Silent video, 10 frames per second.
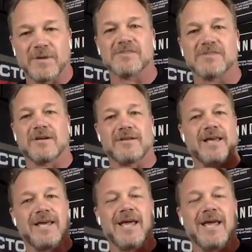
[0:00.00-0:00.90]
because
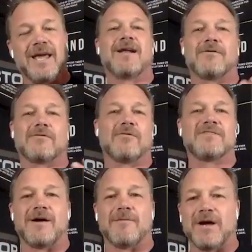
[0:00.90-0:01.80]
they can't get out of
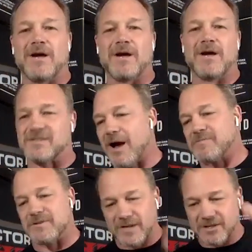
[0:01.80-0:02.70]
their own damn way as a
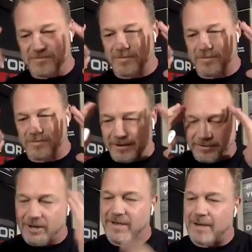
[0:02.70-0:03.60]
craftsman. So
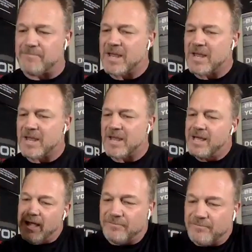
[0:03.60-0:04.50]
I thought of that.
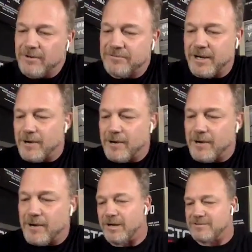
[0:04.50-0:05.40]
And then the final
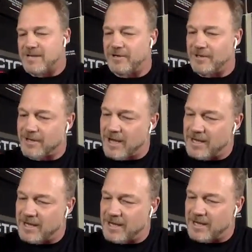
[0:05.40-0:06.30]
thing I wrote down
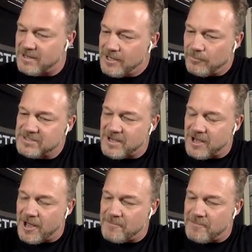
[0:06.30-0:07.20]
here, guys, was